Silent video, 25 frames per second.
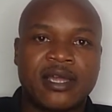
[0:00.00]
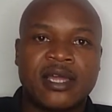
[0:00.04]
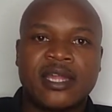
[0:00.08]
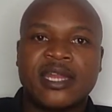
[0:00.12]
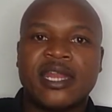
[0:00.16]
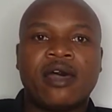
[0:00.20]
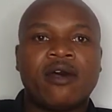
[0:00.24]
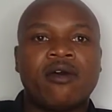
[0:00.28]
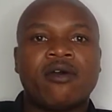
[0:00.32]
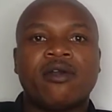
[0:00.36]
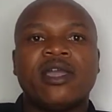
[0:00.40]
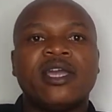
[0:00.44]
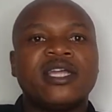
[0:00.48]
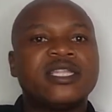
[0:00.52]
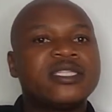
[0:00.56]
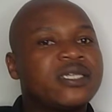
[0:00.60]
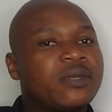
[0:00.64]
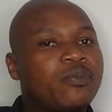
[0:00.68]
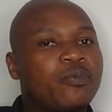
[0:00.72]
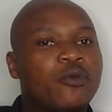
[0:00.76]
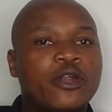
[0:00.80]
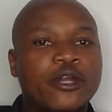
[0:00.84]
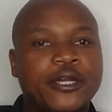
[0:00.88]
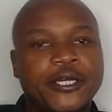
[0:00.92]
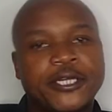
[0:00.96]
Now,
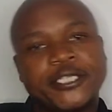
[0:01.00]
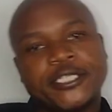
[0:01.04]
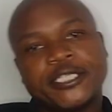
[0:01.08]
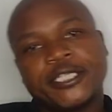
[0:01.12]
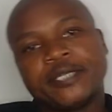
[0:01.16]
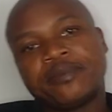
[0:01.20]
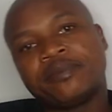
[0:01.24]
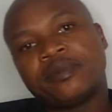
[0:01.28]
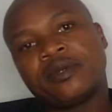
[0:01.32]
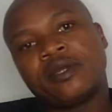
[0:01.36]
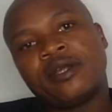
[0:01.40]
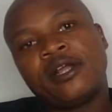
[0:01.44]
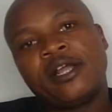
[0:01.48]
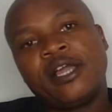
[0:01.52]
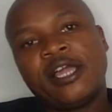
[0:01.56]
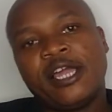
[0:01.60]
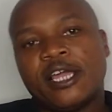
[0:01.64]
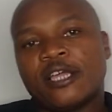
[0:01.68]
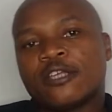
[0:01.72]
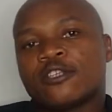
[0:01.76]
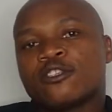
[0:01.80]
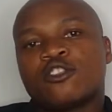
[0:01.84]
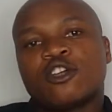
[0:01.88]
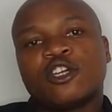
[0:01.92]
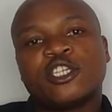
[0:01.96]
entrepreneurship
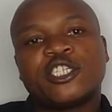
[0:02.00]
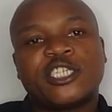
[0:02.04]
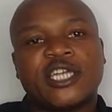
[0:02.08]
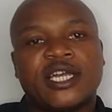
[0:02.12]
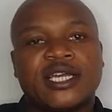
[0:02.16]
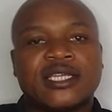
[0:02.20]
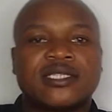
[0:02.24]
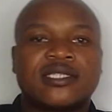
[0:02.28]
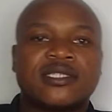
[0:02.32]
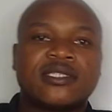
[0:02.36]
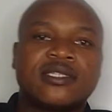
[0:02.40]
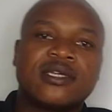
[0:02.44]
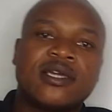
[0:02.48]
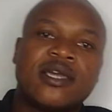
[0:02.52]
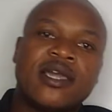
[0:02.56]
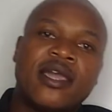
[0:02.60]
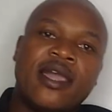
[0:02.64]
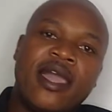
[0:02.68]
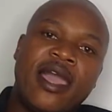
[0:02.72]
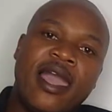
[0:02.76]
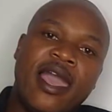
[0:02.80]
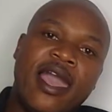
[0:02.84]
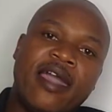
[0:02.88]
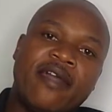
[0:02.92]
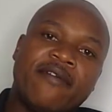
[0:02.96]
is not just
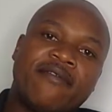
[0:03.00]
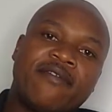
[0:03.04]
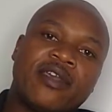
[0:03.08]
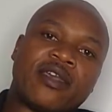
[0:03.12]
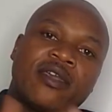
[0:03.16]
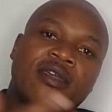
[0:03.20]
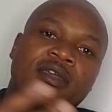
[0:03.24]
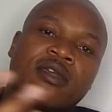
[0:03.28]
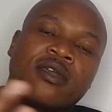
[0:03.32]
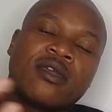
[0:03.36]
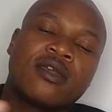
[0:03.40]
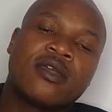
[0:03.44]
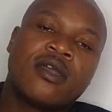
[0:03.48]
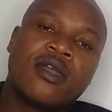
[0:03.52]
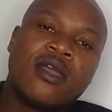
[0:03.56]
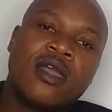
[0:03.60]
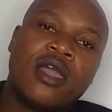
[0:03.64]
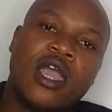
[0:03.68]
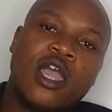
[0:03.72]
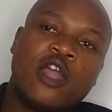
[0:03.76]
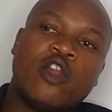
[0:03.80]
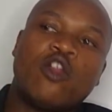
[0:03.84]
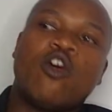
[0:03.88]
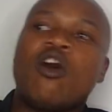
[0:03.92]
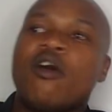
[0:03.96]
having
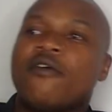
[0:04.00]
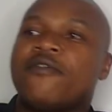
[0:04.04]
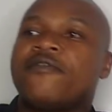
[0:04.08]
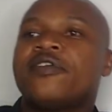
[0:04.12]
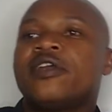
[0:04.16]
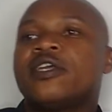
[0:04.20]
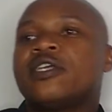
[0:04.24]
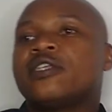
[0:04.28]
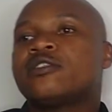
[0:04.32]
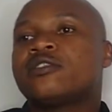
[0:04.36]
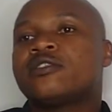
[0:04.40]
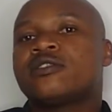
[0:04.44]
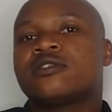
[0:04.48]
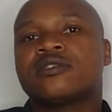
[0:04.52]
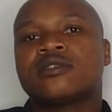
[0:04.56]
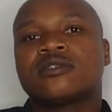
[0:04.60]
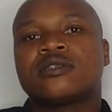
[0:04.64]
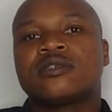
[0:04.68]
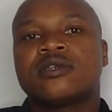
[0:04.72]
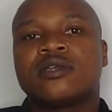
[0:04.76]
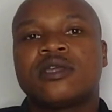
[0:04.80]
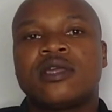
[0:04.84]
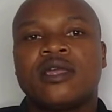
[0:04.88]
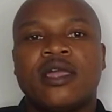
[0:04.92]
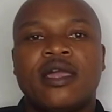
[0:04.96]
an office,
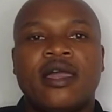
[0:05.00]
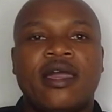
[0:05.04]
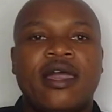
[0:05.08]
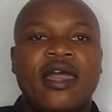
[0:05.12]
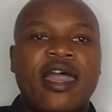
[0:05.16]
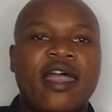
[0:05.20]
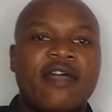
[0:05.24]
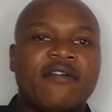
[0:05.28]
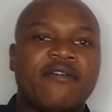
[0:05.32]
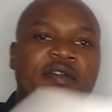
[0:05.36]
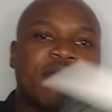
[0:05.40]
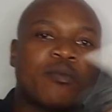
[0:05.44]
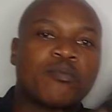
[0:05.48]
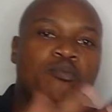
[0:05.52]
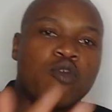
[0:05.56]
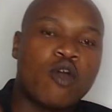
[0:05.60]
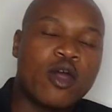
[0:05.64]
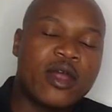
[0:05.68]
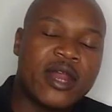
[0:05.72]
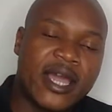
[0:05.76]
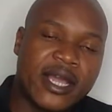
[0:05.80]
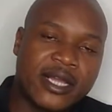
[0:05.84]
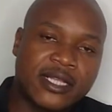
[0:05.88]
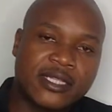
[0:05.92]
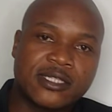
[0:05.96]
having
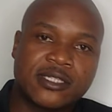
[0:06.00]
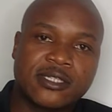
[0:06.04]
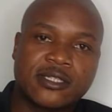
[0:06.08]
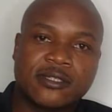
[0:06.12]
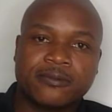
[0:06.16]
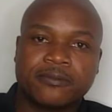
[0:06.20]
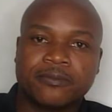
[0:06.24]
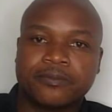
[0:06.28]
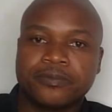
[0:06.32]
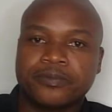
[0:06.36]
products,